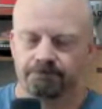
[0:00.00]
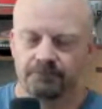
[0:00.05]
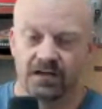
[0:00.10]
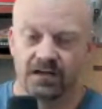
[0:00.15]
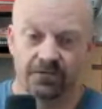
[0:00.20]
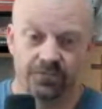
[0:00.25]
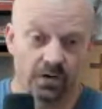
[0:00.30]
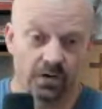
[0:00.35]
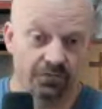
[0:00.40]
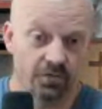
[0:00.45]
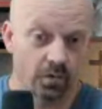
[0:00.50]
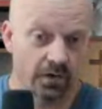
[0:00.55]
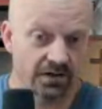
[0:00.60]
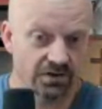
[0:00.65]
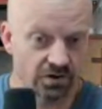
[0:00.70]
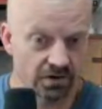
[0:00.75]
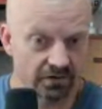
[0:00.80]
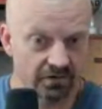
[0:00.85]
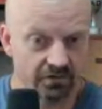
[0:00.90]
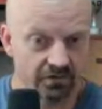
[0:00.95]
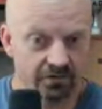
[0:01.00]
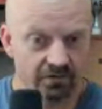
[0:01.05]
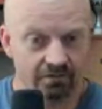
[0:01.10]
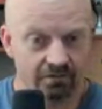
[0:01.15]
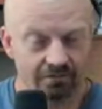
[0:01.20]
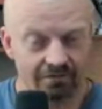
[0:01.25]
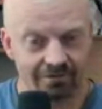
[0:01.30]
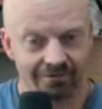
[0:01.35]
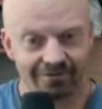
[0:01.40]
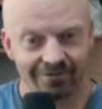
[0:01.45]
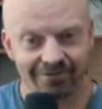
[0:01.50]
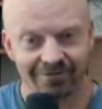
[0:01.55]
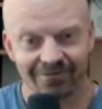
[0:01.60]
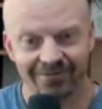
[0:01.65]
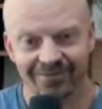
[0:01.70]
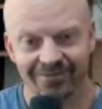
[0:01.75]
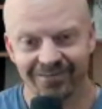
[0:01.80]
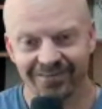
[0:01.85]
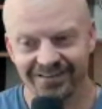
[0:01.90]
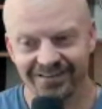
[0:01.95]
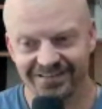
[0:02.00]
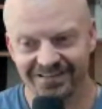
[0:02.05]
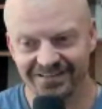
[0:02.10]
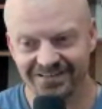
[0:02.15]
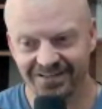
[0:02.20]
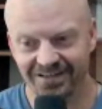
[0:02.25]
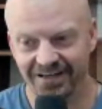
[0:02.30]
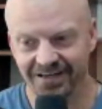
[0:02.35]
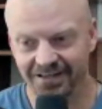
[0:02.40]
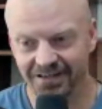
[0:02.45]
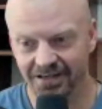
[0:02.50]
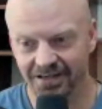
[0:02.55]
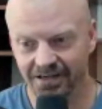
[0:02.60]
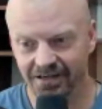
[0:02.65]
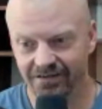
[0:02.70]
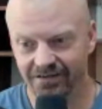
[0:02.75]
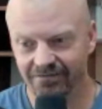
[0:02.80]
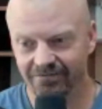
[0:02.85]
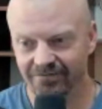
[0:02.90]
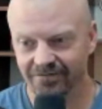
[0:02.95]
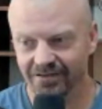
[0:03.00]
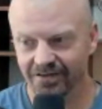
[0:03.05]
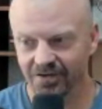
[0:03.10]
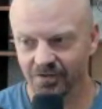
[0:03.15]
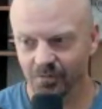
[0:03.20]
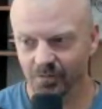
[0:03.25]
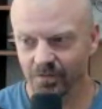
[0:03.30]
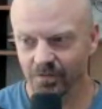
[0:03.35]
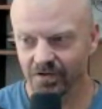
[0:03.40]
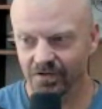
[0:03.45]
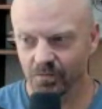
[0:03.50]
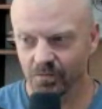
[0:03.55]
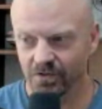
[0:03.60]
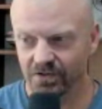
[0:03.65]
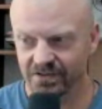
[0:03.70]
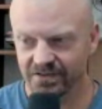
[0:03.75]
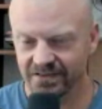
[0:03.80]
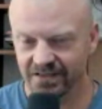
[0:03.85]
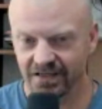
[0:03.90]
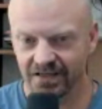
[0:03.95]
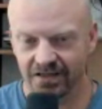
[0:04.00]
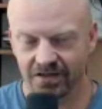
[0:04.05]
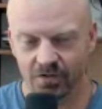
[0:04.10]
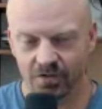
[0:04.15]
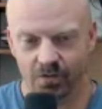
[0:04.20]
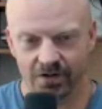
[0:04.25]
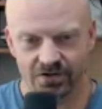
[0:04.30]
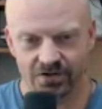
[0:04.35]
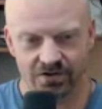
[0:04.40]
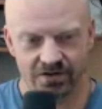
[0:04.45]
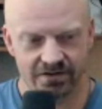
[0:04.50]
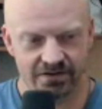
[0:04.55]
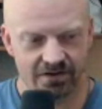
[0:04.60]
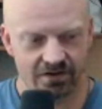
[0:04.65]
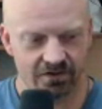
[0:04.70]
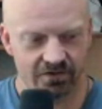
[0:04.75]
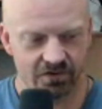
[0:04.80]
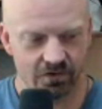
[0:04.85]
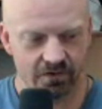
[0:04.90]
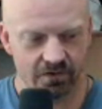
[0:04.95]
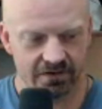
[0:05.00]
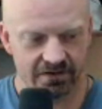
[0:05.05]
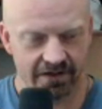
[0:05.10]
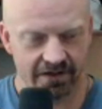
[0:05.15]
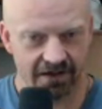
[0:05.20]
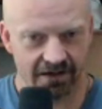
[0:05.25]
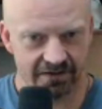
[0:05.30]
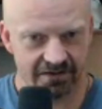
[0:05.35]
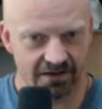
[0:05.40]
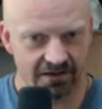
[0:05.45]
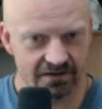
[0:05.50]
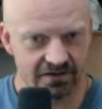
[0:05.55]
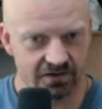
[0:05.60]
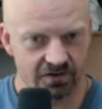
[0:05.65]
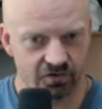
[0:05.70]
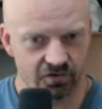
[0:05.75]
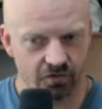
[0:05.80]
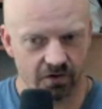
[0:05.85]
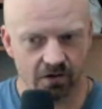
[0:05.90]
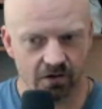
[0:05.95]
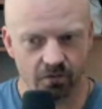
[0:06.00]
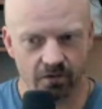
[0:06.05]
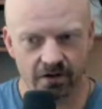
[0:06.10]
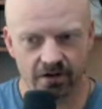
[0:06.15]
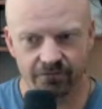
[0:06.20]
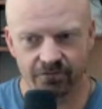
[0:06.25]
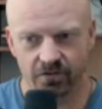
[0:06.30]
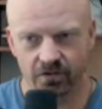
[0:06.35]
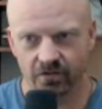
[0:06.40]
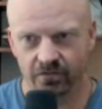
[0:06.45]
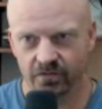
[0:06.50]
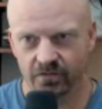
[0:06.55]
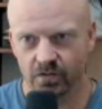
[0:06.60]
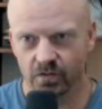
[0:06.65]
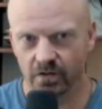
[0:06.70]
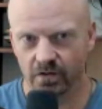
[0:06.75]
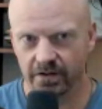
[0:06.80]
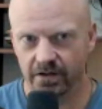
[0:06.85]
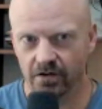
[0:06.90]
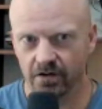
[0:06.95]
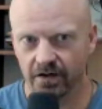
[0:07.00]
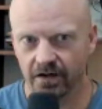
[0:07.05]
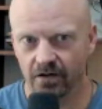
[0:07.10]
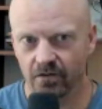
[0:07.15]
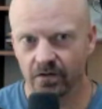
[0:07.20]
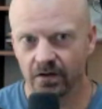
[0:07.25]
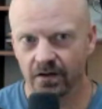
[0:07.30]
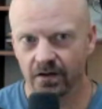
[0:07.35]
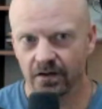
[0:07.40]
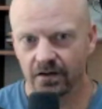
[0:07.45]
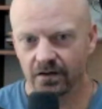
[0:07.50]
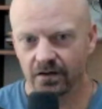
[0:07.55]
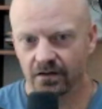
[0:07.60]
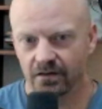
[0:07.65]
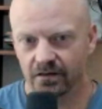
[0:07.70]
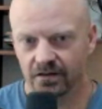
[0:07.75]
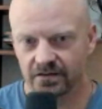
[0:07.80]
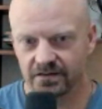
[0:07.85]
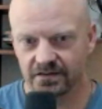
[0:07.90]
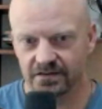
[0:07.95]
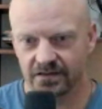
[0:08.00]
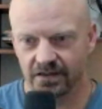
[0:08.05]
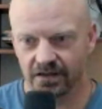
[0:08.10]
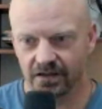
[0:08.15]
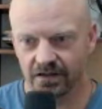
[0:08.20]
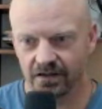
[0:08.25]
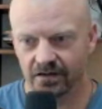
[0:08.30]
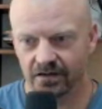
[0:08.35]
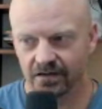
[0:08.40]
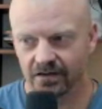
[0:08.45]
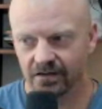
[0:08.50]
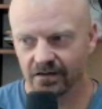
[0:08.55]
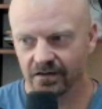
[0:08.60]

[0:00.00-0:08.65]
And if you have questions, this is like we're just taking questions here. So this, like I said, this is a trial run for those of you who are here now. This is a